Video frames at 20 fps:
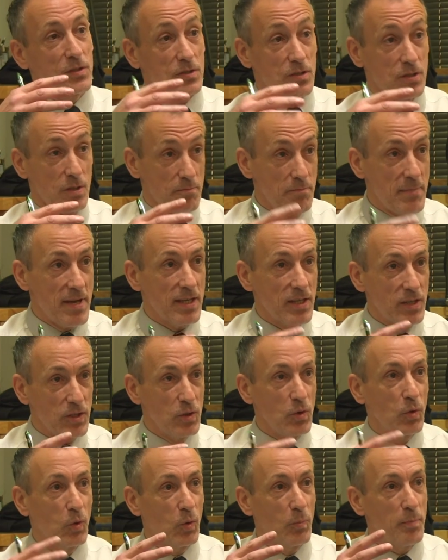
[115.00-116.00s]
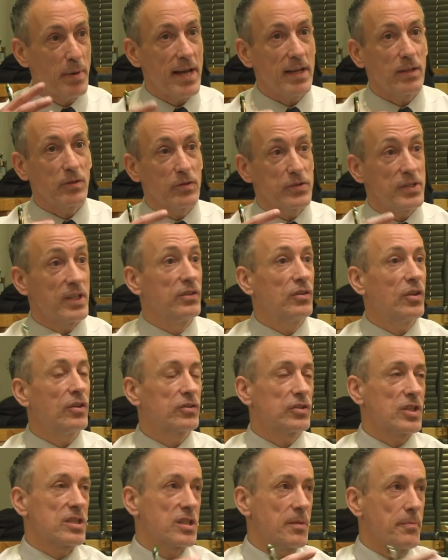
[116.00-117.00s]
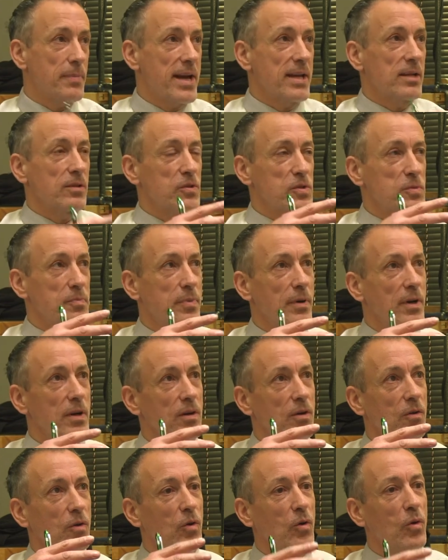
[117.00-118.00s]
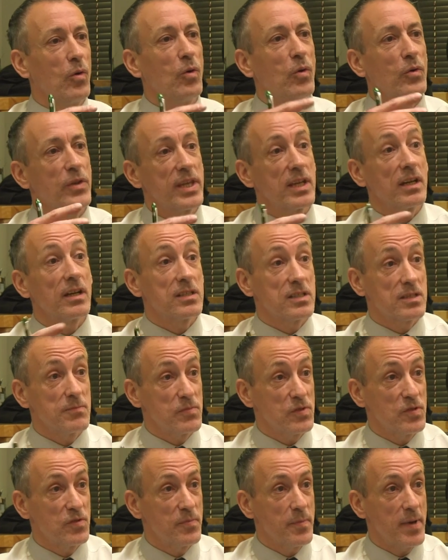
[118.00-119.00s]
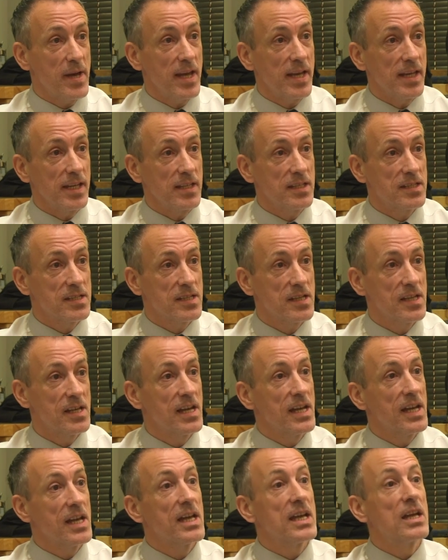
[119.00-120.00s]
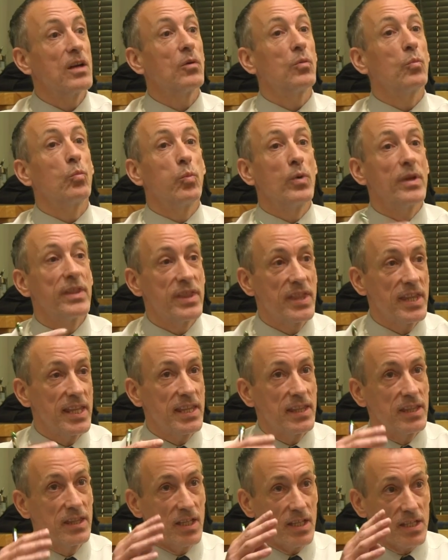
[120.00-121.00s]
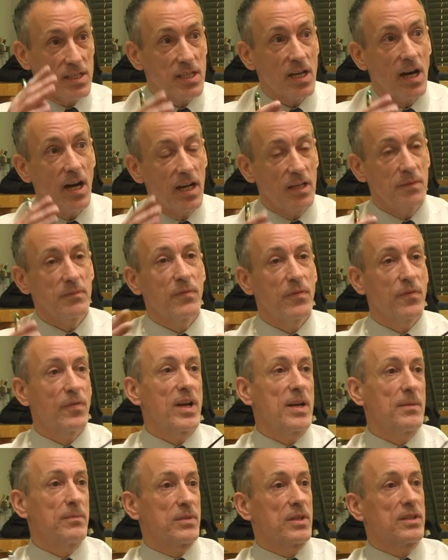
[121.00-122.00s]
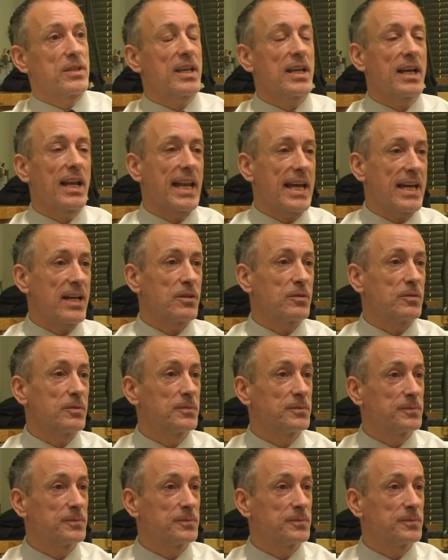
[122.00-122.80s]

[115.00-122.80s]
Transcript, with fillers: to make your bangles, and not just the bangles, but all the items you've made within the time frame that they allow?